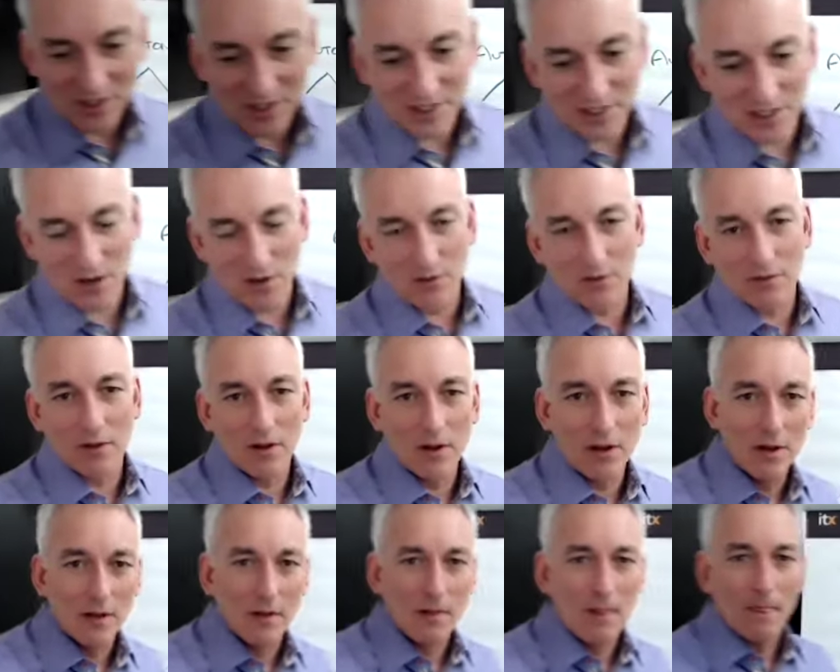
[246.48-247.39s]
don't
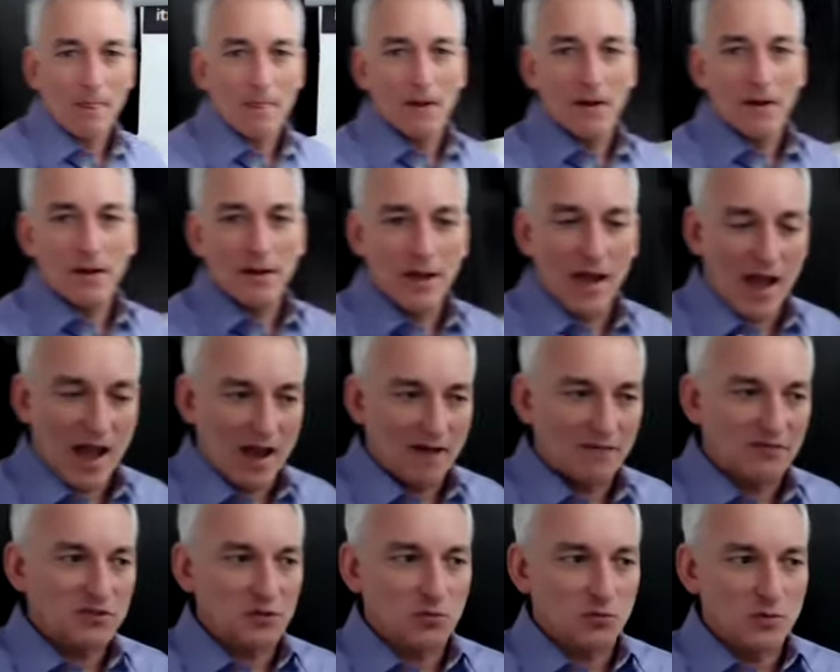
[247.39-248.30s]

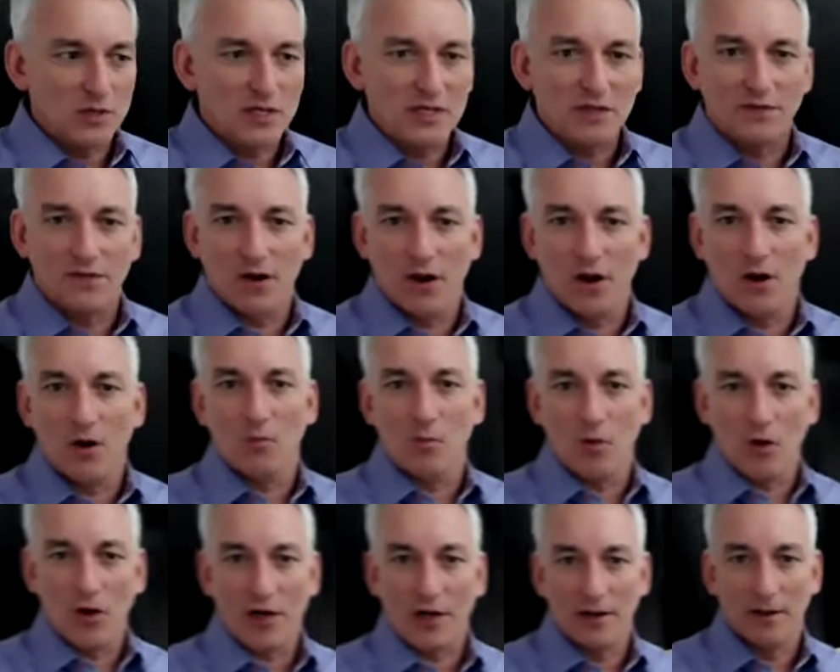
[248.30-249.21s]
have to read the
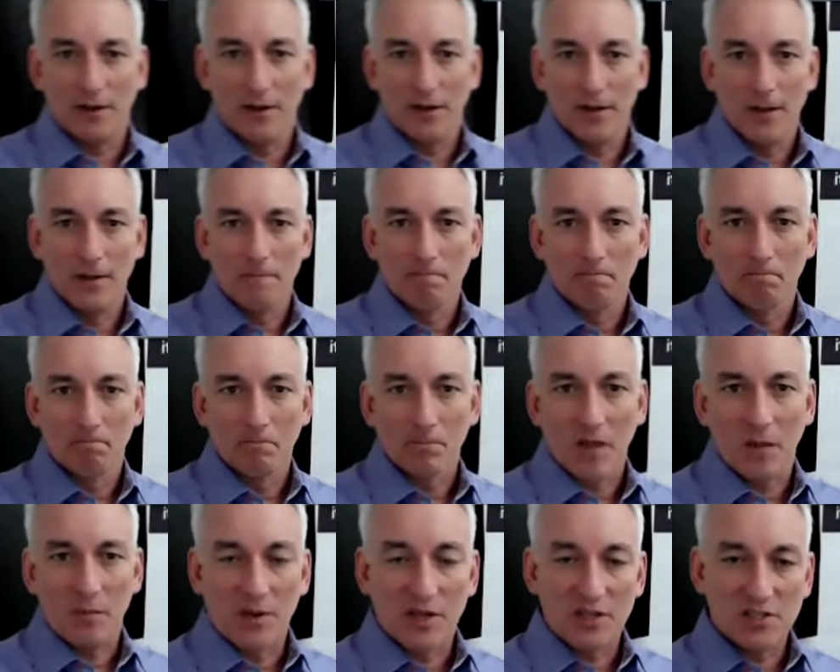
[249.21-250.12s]
homework,
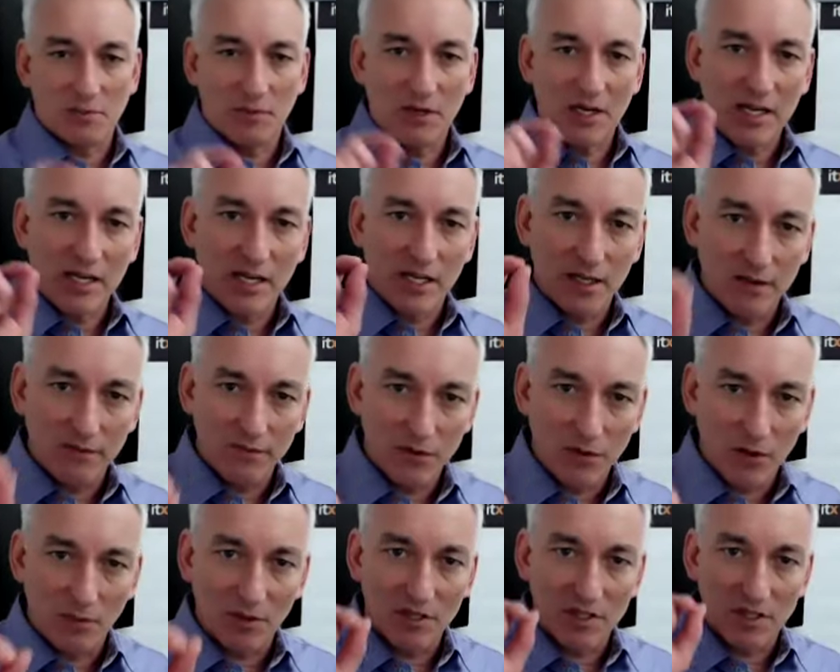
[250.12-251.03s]
because I'm going
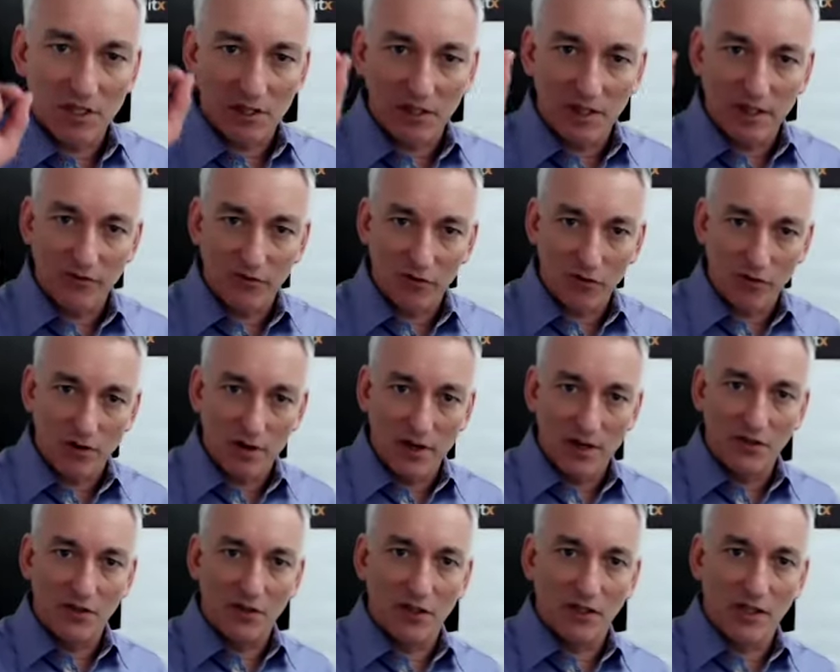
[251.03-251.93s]
to deliver
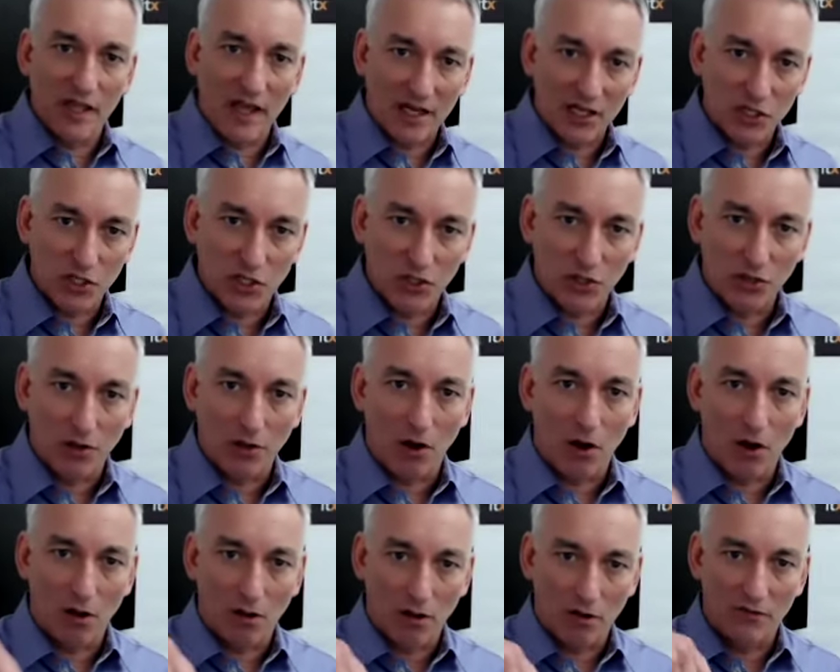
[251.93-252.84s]
in the lecture
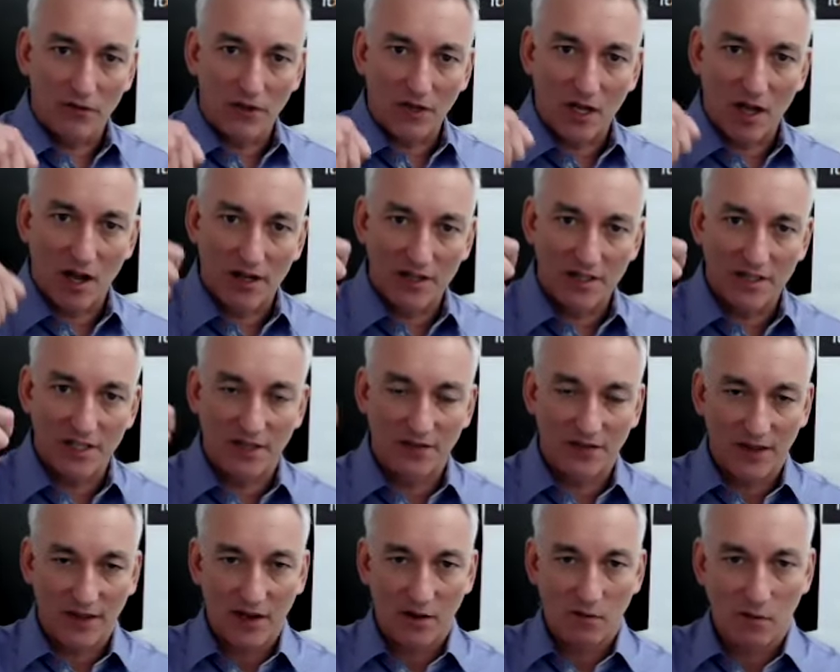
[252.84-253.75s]
all of the content
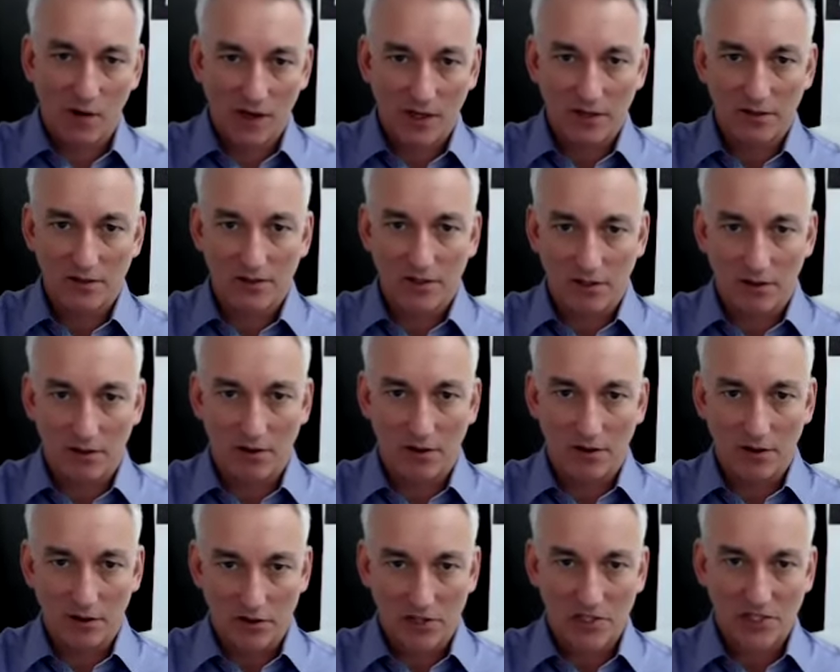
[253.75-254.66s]
that I want you to
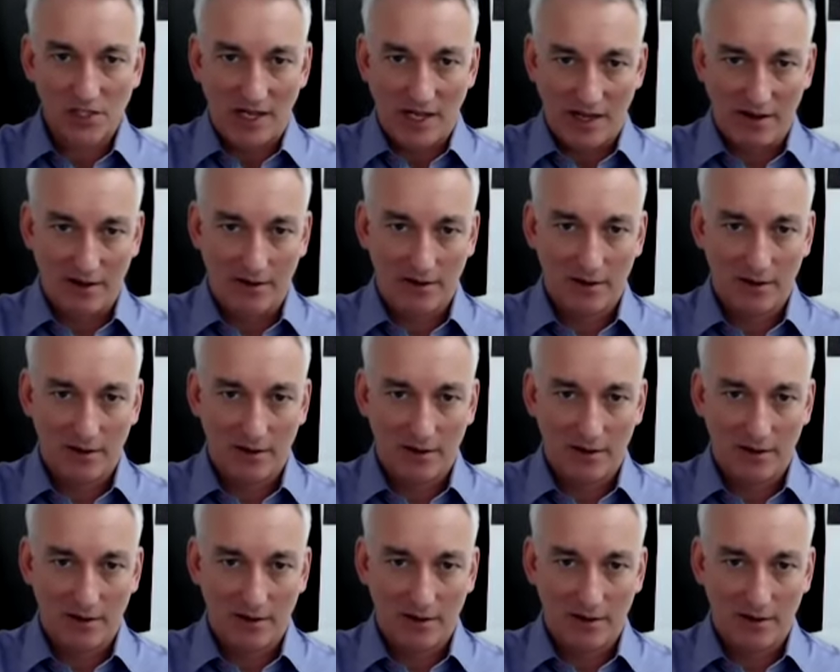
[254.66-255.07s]
understand.